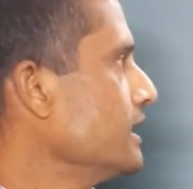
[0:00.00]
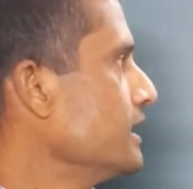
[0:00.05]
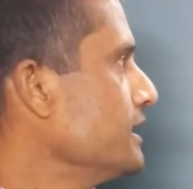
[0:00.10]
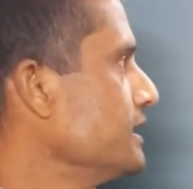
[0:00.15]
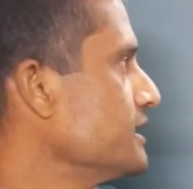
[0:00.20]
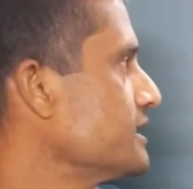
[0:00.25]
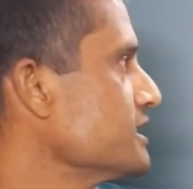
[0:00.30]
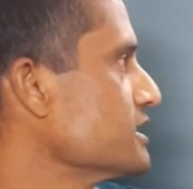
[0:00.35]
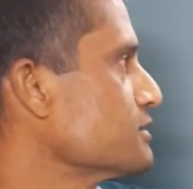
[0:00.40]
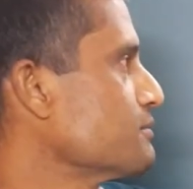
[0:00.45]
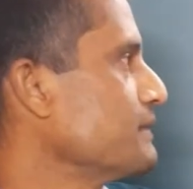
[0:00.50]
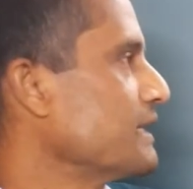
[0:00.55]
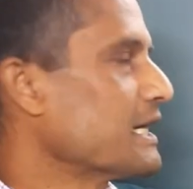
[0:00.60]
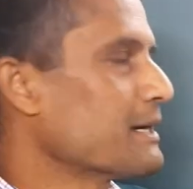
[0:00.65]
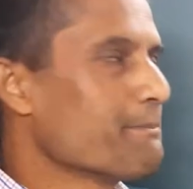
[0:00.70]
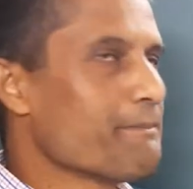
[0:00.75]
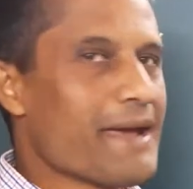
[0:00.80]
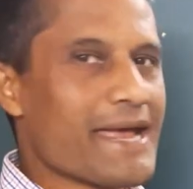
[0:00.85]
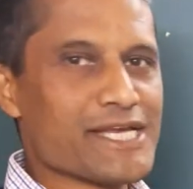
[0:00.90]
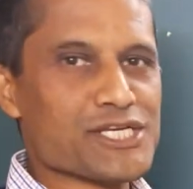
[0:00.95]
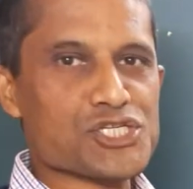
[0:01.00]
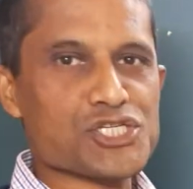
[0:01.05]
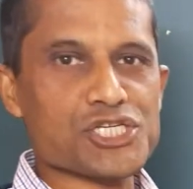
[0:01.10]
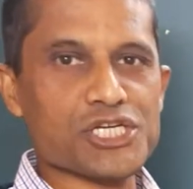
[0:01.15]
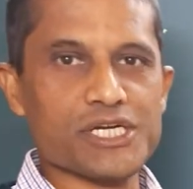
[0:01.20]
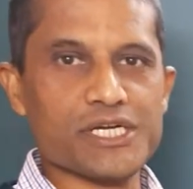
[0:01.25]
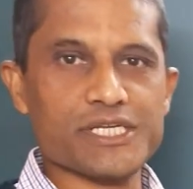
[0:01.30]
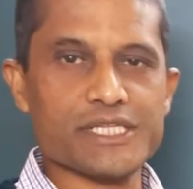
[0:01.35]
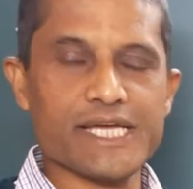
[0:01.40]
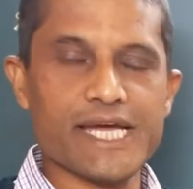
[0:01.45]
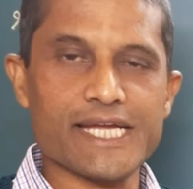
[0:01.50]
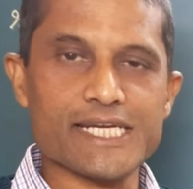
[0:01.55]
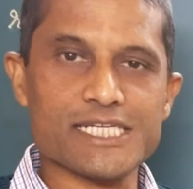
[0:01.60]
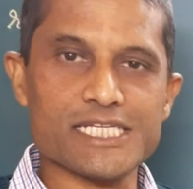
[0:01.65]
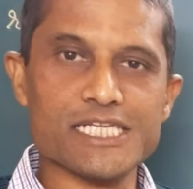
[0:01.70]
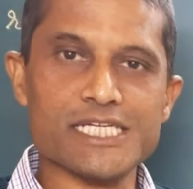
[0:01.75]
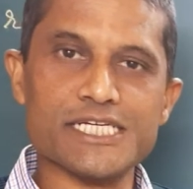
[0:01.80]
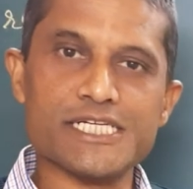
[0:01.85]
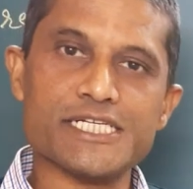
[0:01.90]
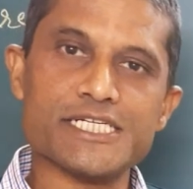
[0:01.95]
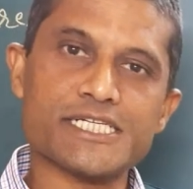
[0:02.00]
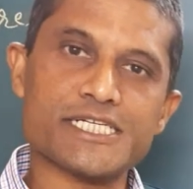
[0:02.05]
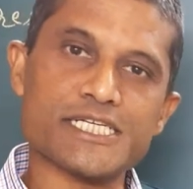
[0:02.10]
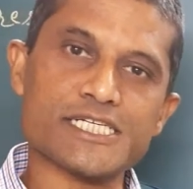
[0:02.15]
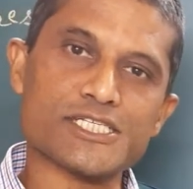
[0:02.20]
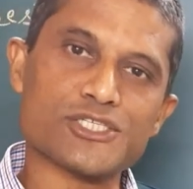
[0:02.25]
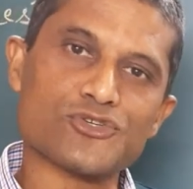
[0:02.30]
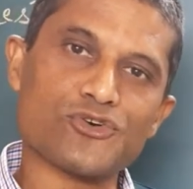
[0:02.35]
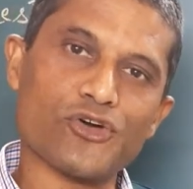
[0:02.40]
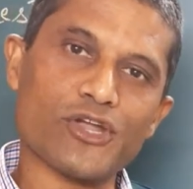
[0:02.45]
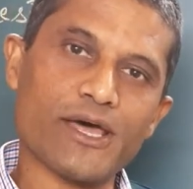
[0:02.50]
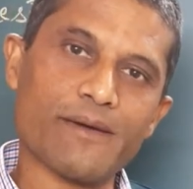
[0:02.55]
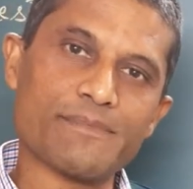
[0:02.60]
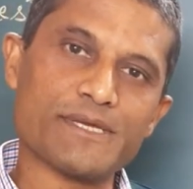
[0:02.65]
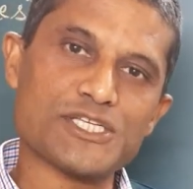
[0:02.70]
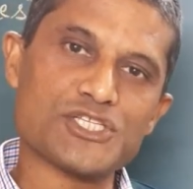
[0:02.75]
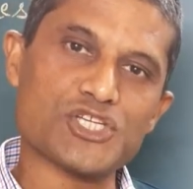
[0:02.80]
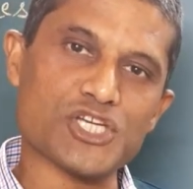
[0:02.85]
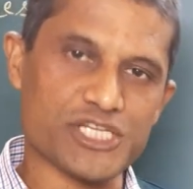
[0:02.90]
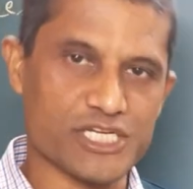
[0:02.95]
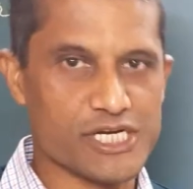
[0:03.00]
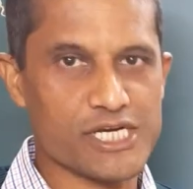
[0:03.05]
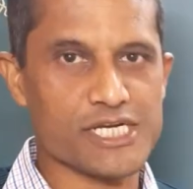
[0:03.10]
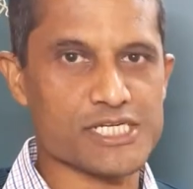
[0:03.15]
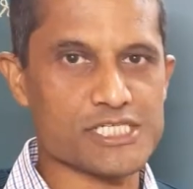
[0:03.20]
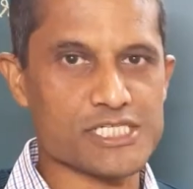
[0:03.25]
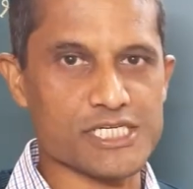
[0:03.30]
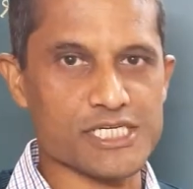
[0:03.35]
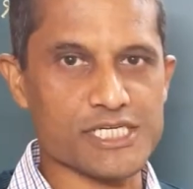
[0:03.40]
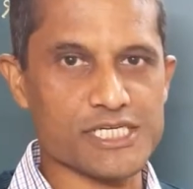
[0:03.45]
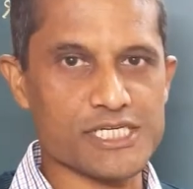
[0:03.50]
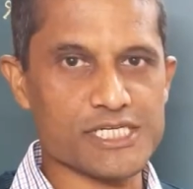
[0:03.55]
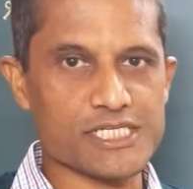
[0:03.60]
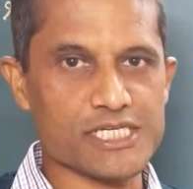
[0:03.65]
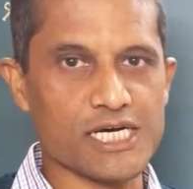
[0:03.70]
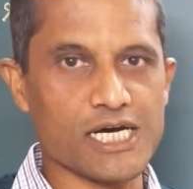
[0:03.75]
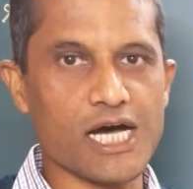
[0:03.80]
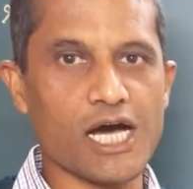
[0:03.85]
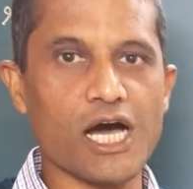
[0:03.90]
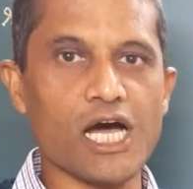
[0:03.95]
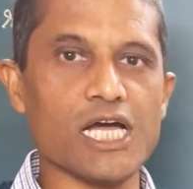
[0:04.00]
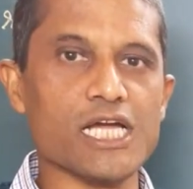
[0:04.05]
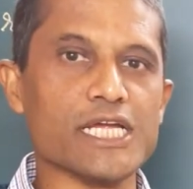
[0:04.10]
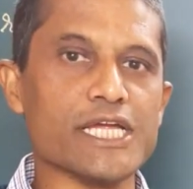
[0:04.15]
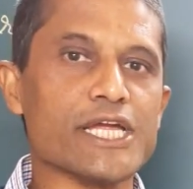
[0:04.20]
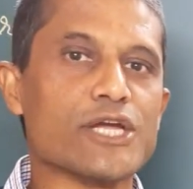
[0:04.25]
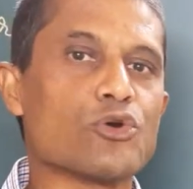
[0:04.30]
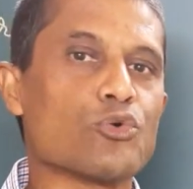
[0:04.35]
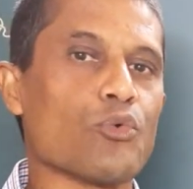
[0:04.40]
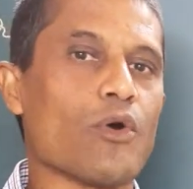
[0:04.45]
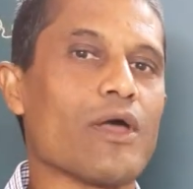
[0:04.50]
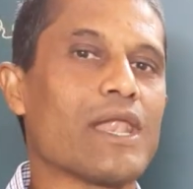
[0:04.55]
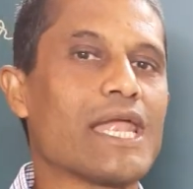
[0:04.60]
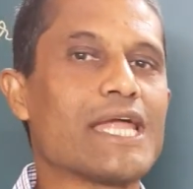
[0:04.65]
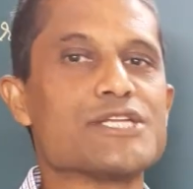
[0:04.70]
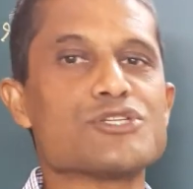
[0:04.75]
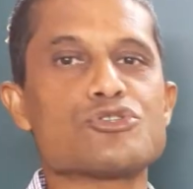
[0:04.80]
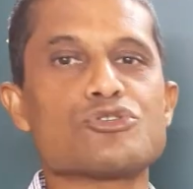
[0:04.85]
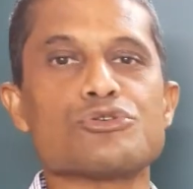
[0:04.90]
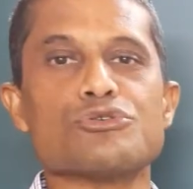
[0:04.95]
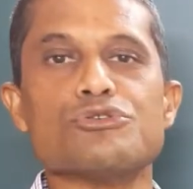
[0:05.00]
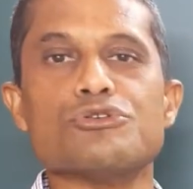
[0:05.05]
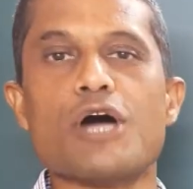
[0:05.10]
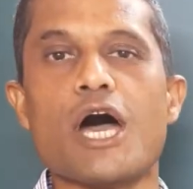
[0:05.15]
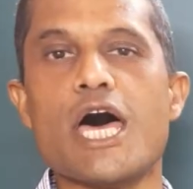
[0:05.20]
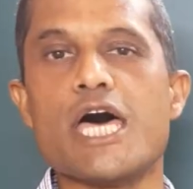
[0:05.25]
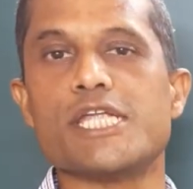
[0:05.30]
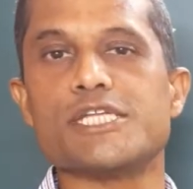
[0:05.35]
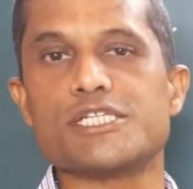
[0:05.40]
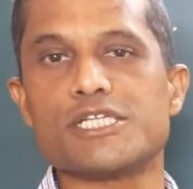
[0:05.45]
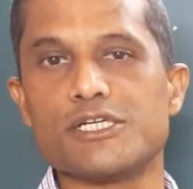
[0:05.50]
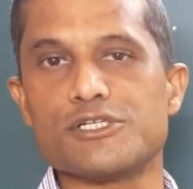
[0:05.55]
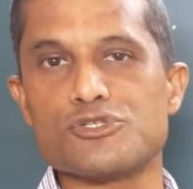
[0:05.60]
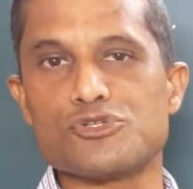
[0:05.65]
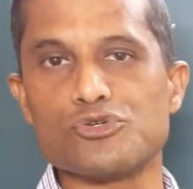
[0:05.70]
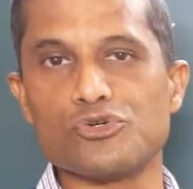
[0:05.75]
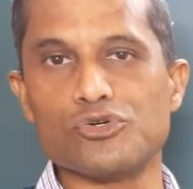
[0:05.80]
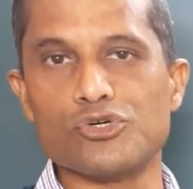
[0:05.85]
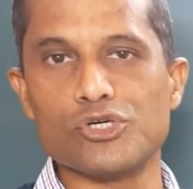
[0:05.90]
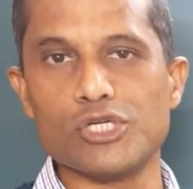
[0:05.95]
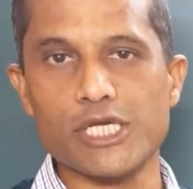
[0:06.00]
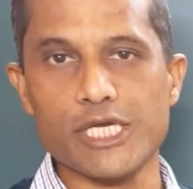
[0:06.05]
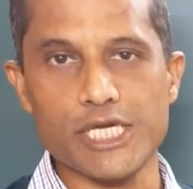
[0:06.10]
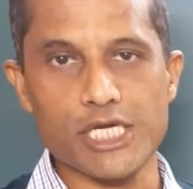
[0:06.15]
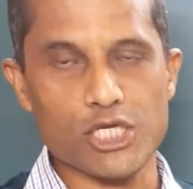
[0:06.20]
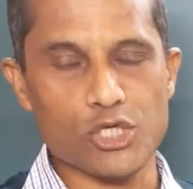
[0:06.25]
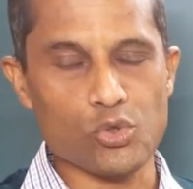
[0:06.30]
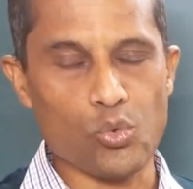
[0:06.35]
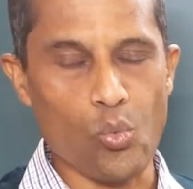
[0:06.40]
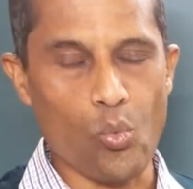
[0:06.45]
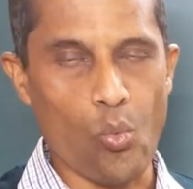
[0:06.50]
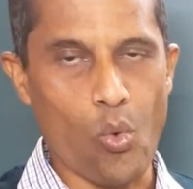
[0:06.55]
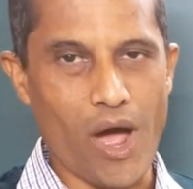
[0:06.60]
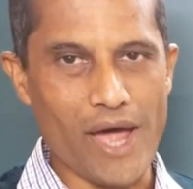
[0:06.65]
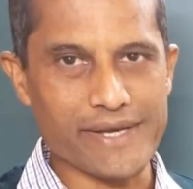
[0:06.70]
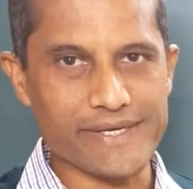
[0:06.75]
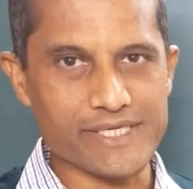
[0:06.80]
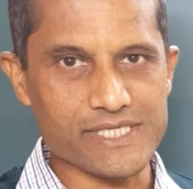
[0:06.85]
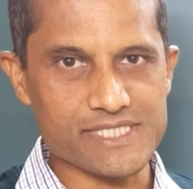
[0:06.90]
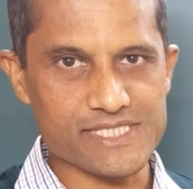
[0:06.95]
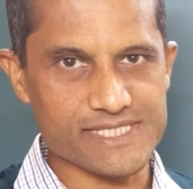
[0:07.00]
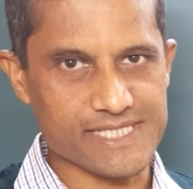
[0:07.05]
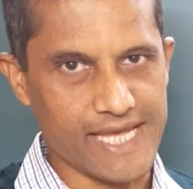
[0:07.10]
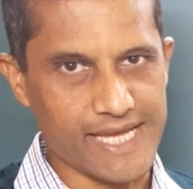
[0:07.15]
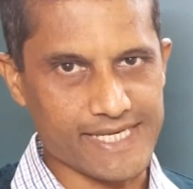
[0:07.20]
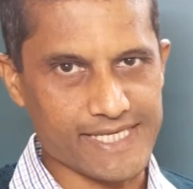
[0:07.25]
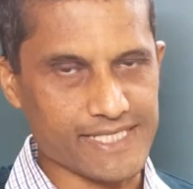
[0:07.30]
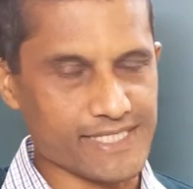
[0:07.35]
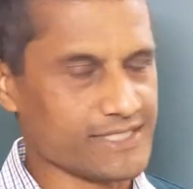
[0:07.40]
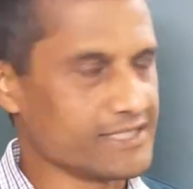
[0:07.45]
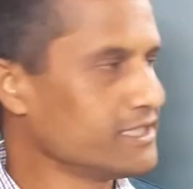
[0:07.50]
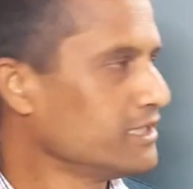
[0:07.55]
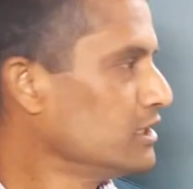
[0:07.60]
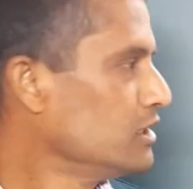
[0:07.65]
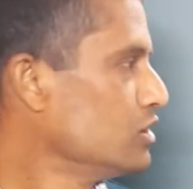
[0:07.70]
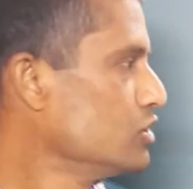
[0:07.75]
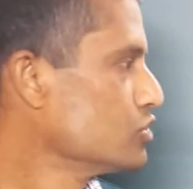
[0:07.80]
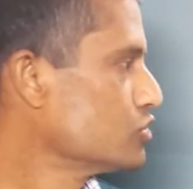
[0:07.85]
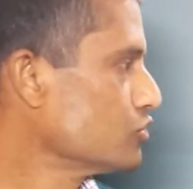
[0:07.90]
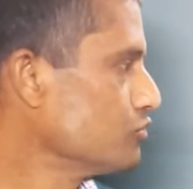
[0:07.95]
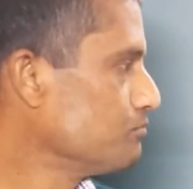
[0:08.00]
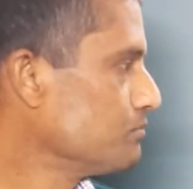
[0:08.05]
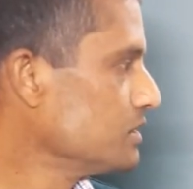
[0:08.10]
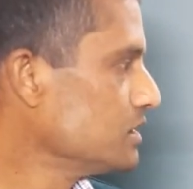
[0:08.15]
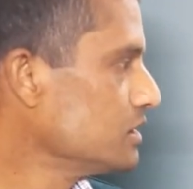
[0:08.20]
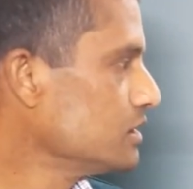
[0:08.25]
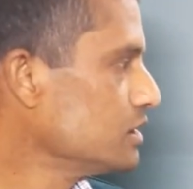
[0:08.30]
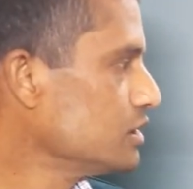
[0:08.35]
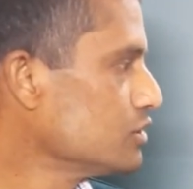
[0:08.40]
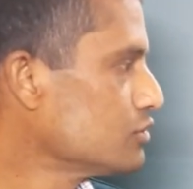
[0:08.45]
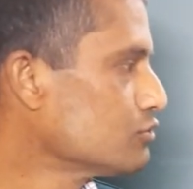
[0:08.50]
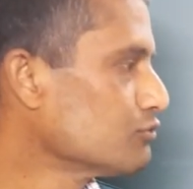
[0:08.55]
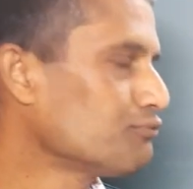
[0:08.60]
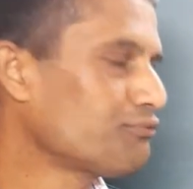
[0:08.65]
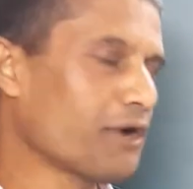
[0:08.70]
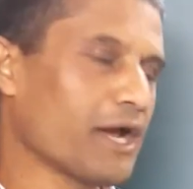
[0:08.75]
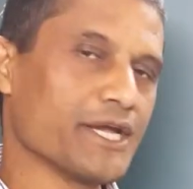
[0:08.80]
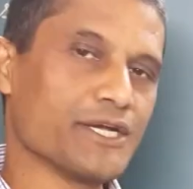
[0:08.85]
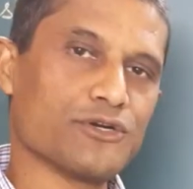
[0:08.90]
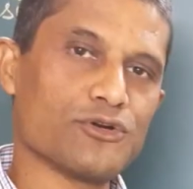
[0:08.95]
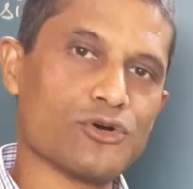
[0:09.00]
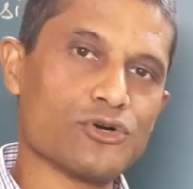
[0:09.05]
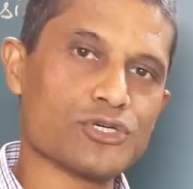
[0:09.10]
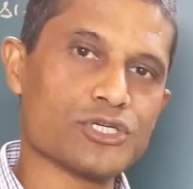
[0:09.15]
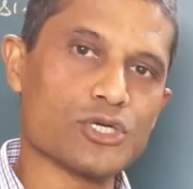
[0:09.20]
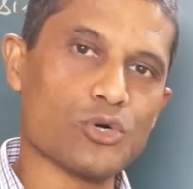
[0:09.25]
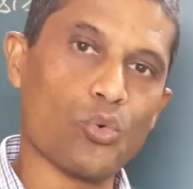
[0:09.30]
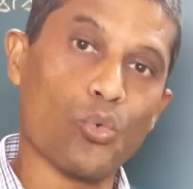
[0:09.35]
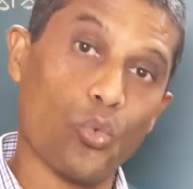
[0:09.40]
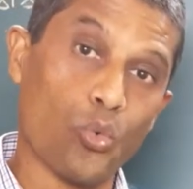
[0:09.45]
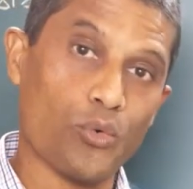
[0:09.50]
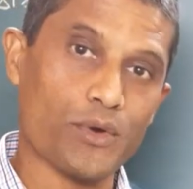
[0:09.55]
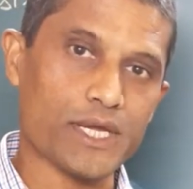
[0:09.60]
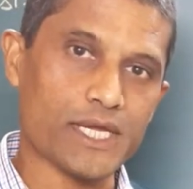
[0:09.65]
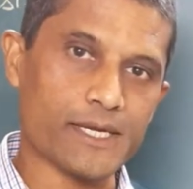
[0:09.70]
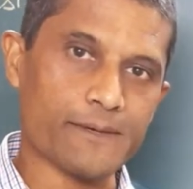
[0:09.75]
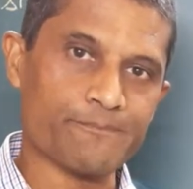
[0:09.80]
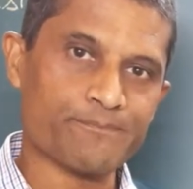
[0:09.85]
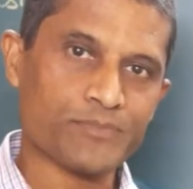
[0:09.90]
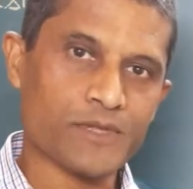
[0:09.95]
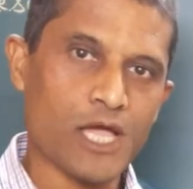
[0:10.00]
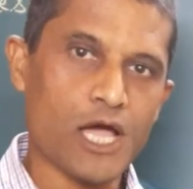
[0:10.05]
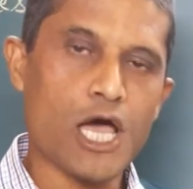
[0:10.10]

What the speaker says: it is being mentioned that heat is gonna be generated equivalent to 100 joule in 1 second. So we need to find out V.